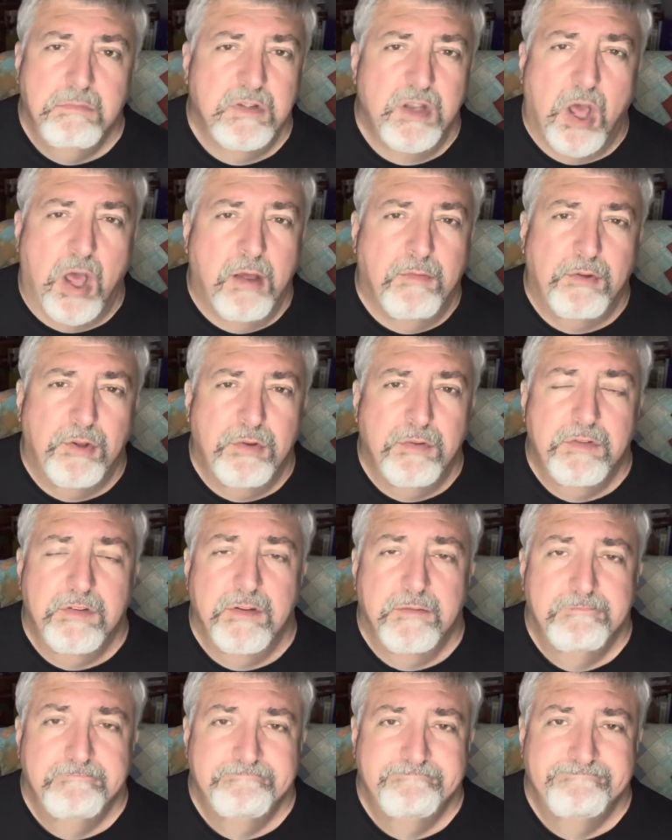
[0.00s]
novels
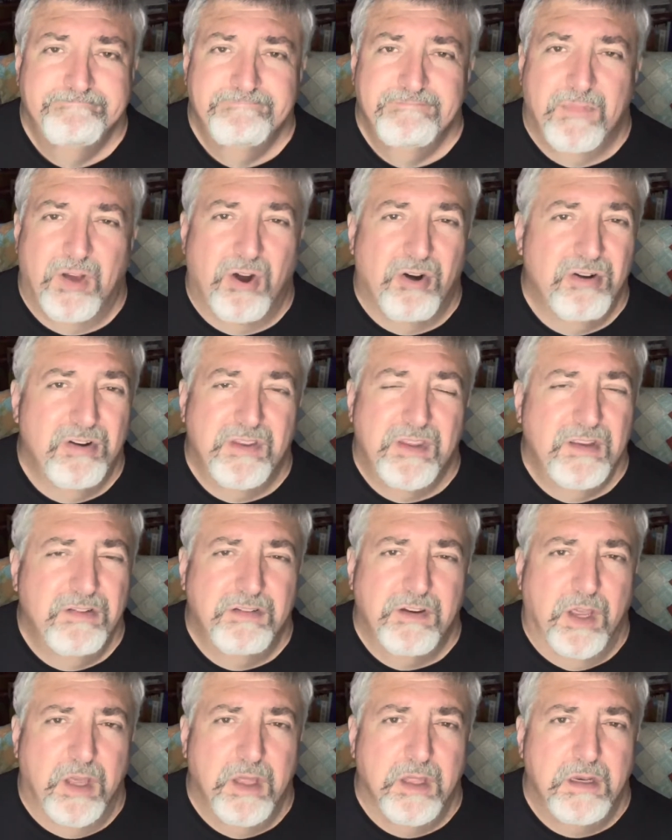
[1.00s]
aren't this
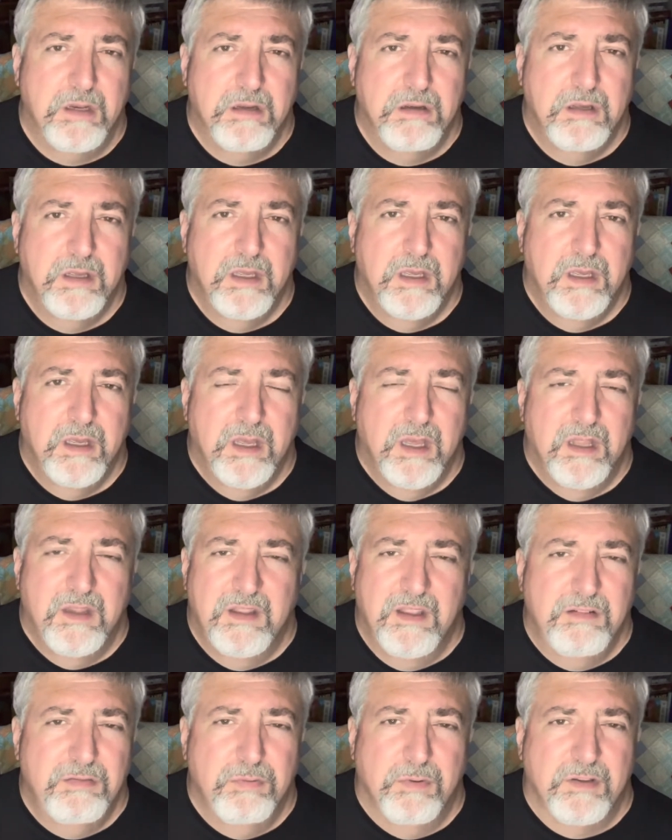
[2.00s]
good.
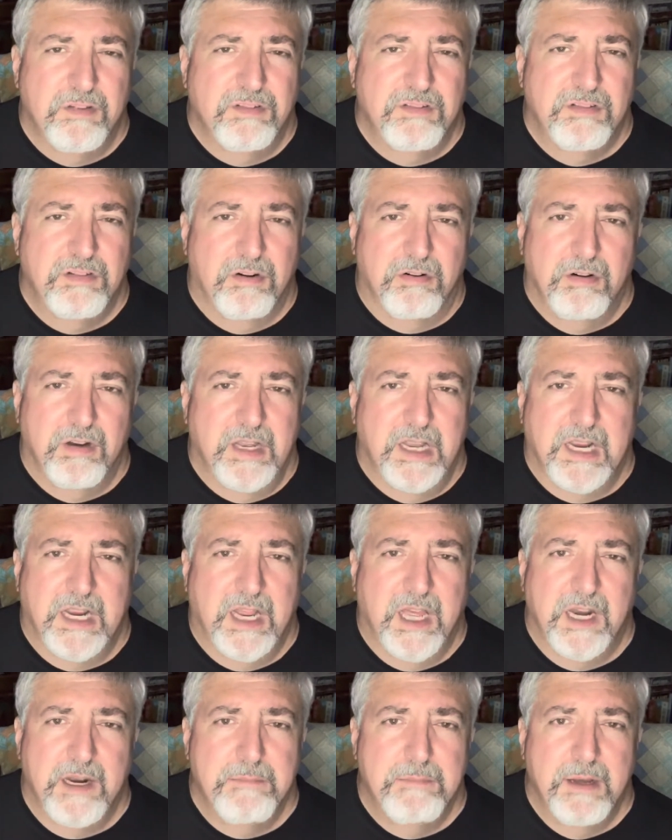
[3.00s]
This was certainly a
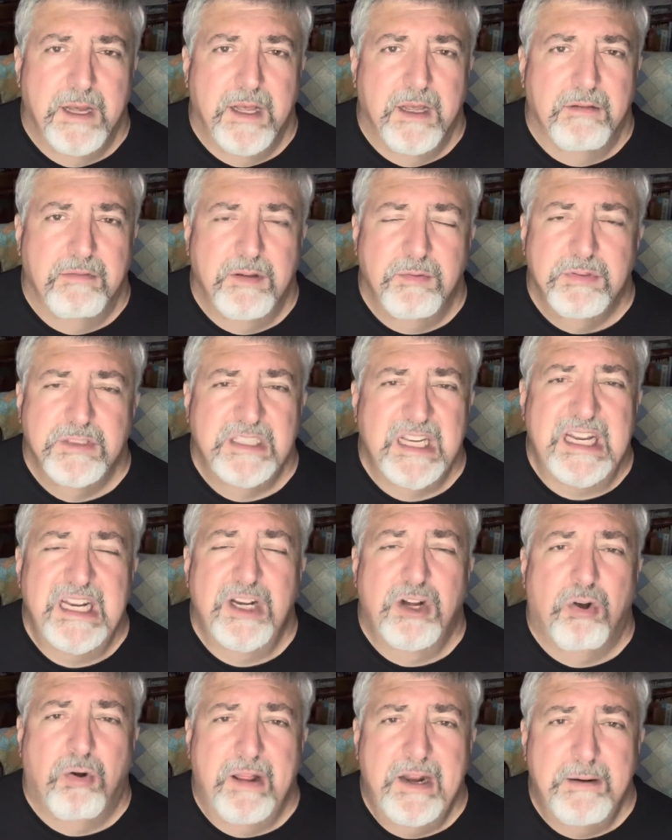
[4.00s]
cut above. It was
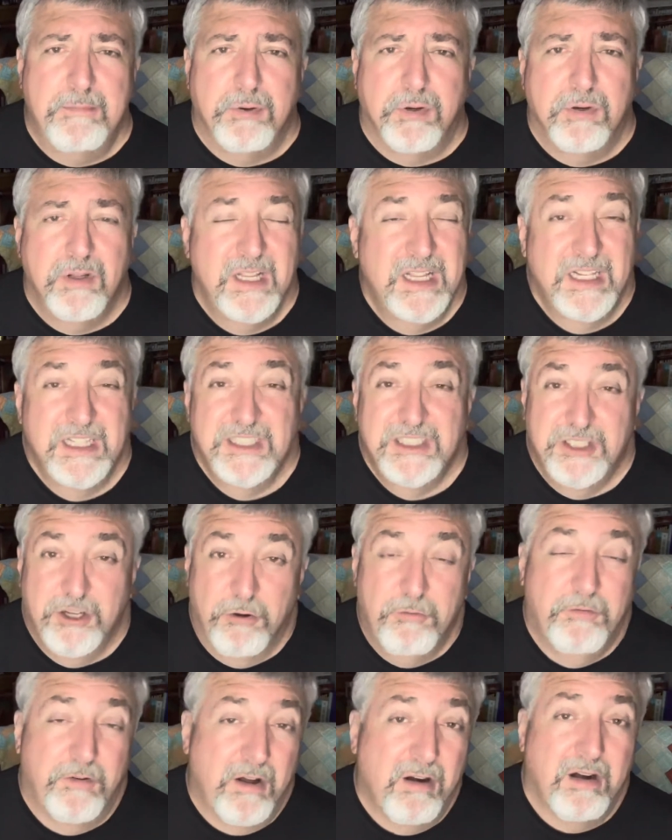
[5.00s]
incredible. So
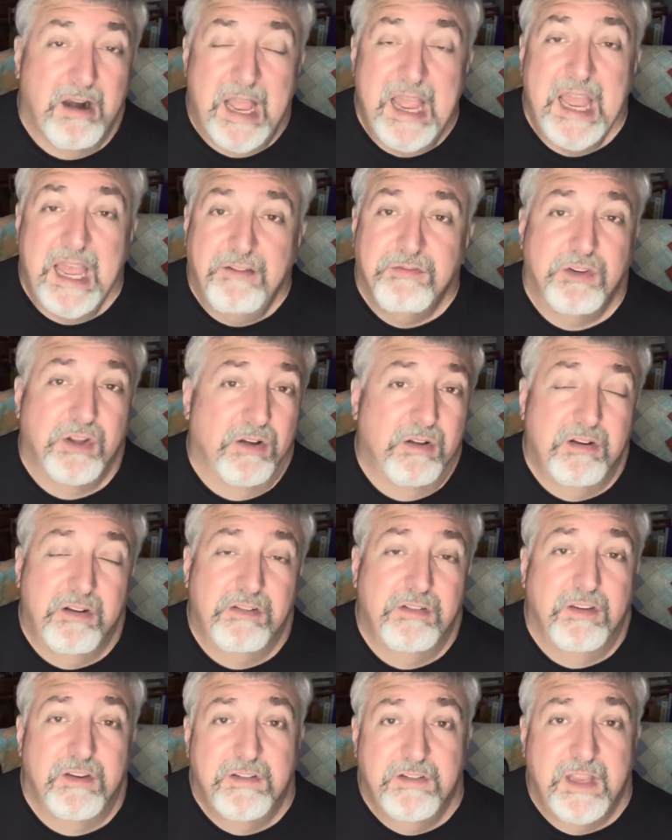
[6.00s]
far, I have to
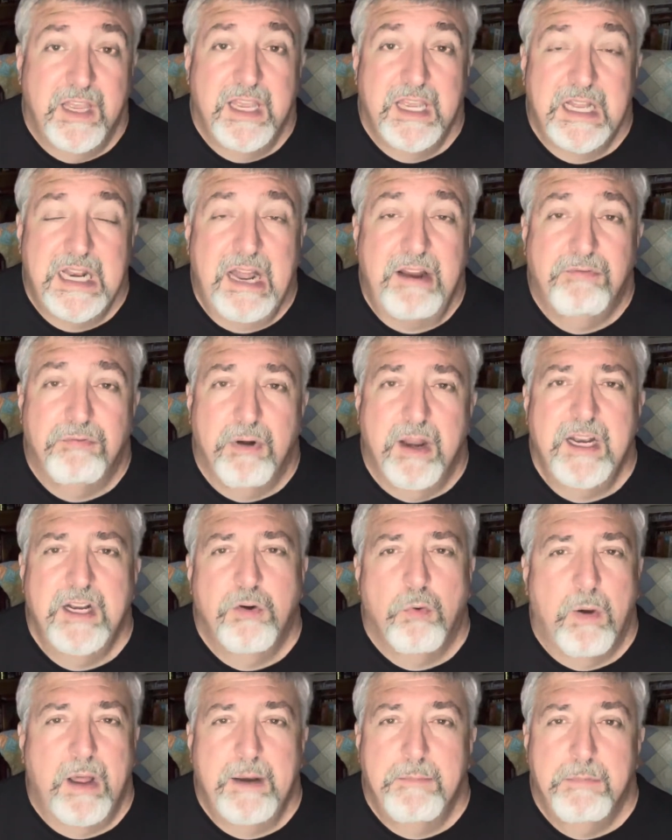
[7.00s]
honestly say, and I've read
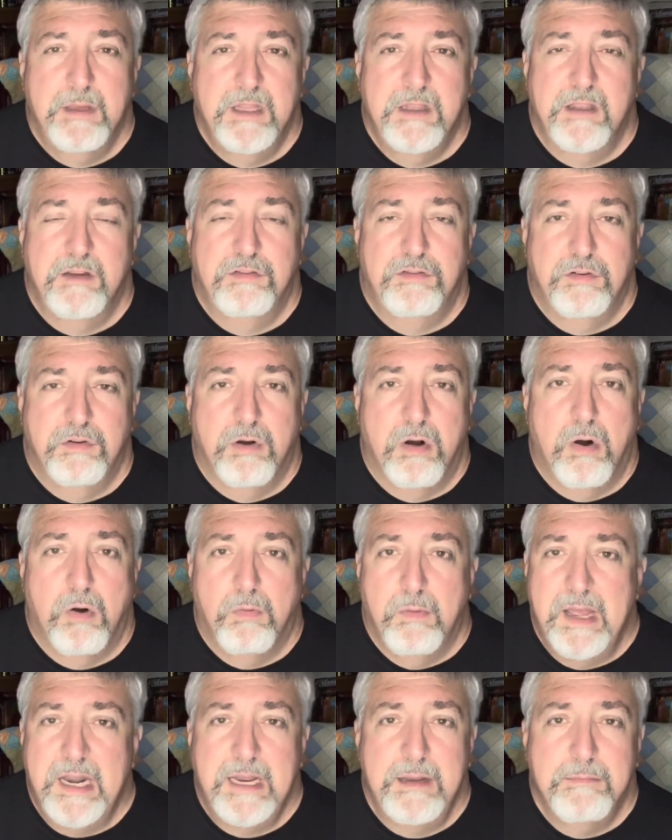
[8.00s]
quite a bit this year
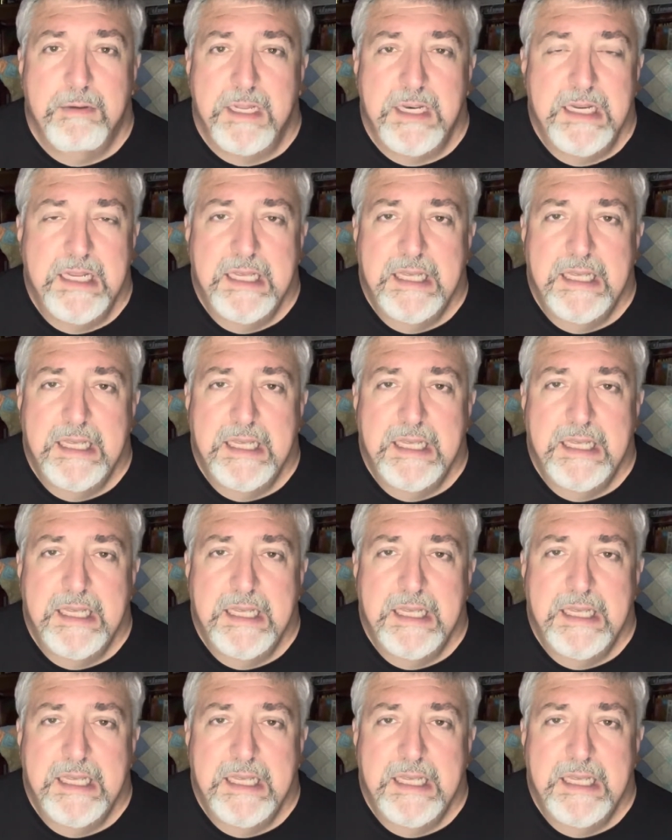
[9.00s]
already, but